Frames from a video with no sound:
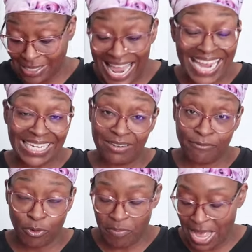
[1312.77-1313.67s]
lining
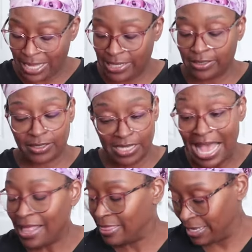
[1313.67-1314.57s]
for pockets,
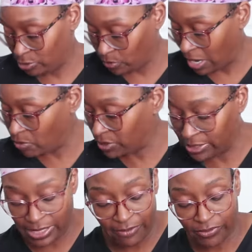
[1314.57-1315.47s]
that's what I
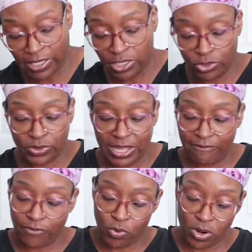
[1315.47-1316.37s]
would definitely use
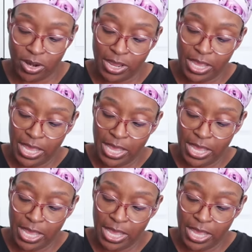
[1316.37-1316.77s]
that for.